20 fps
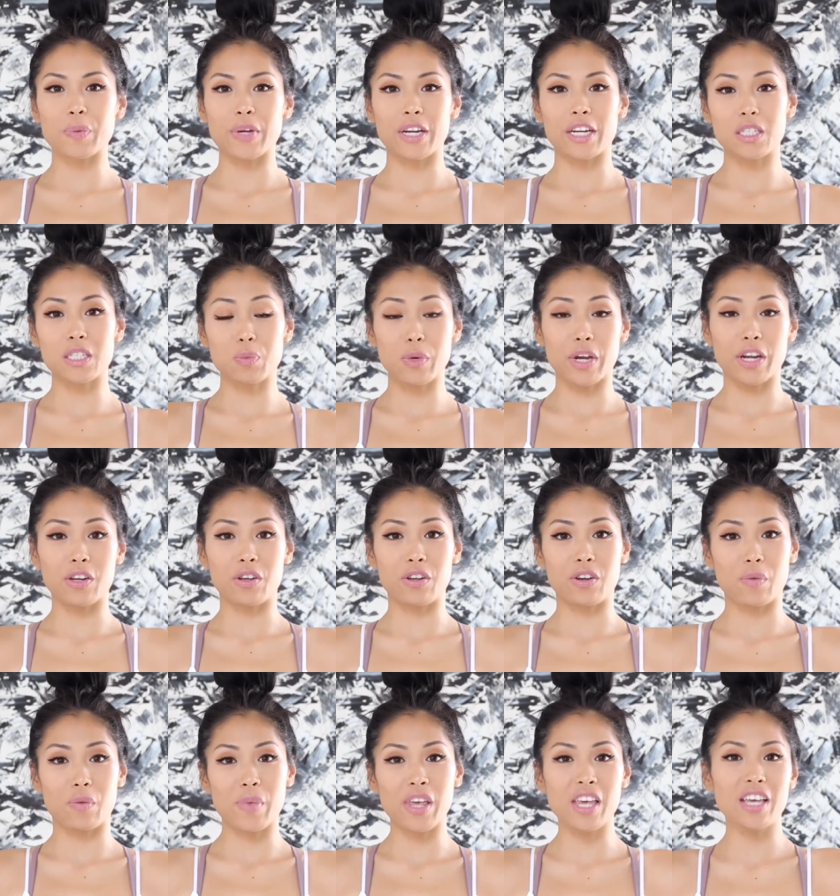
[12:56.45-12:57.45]
but it's brand
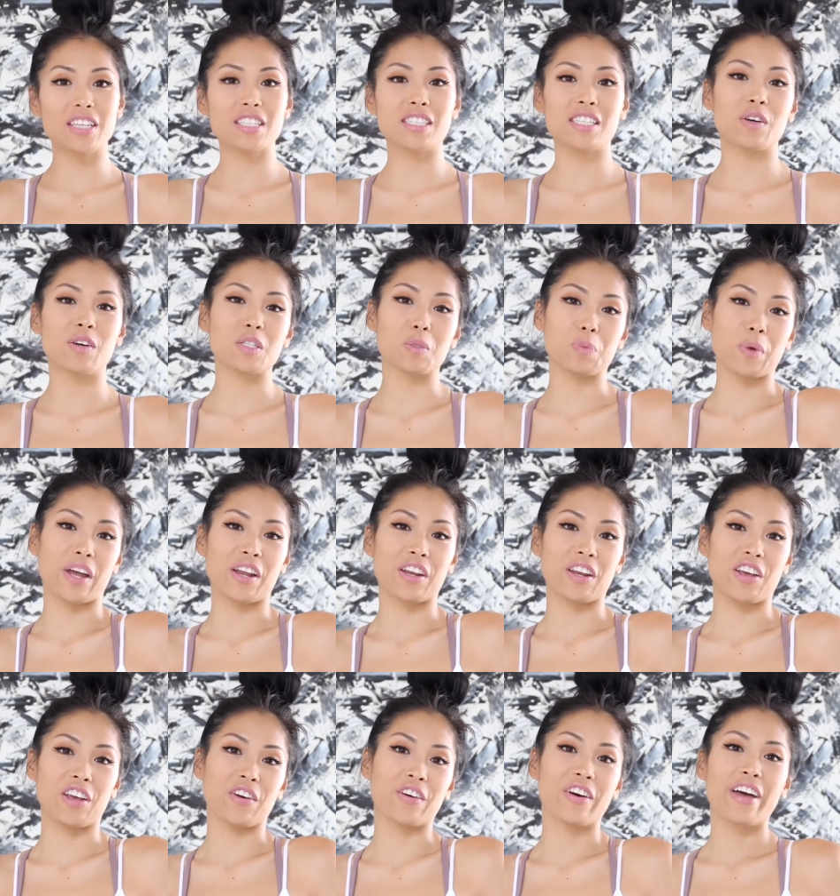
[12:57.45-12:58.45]
new to me, so it's brand
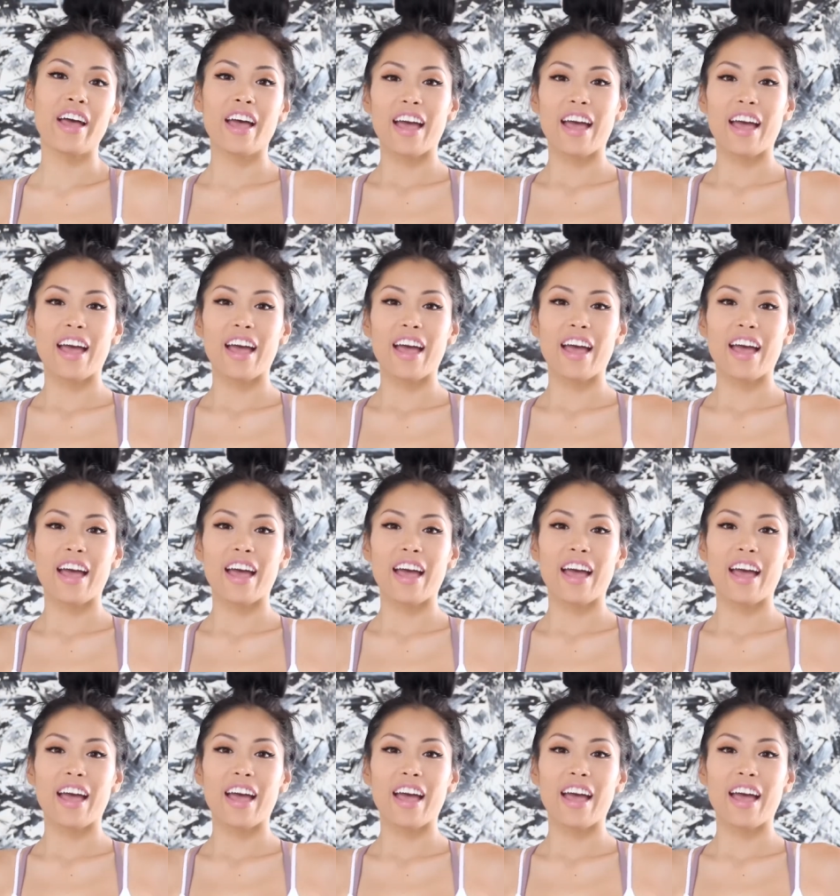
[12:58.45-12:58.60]
new.